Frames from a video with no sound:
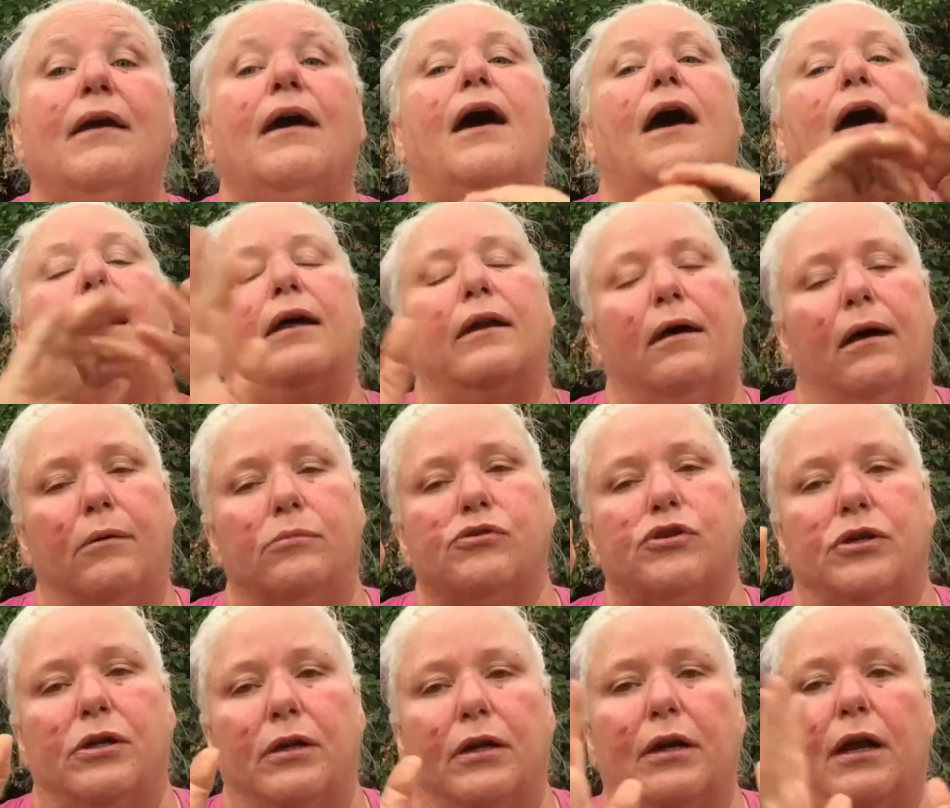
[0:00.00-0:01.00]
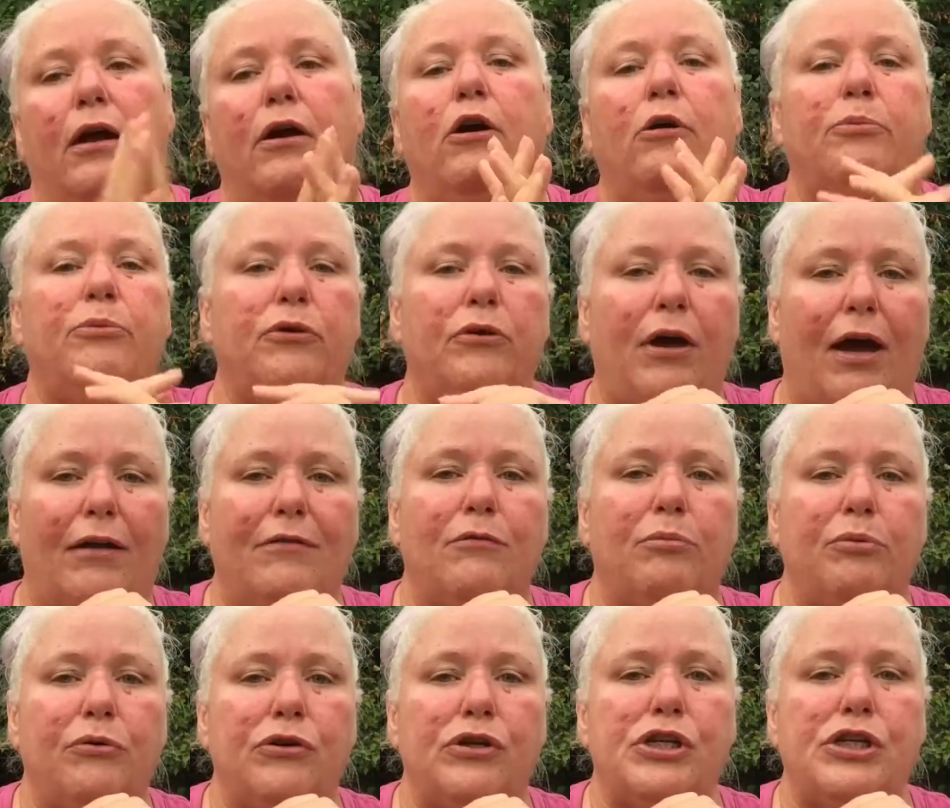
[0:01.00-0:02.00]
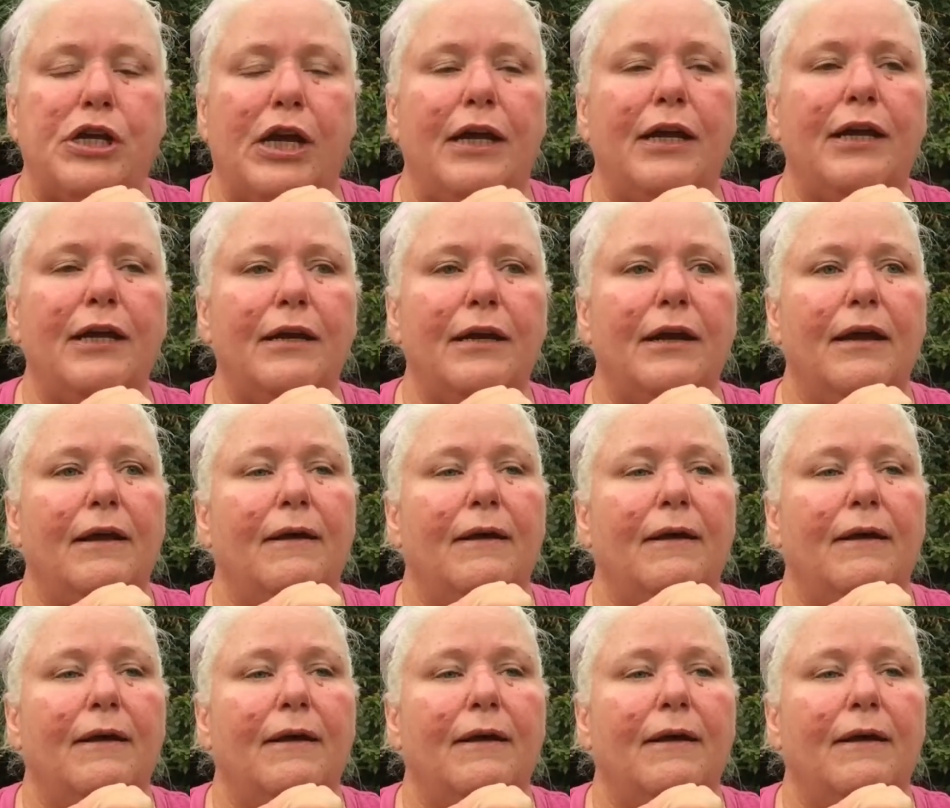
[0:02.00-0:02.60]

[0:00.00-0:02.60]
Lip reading: an option, and I hope you guys appreciate it.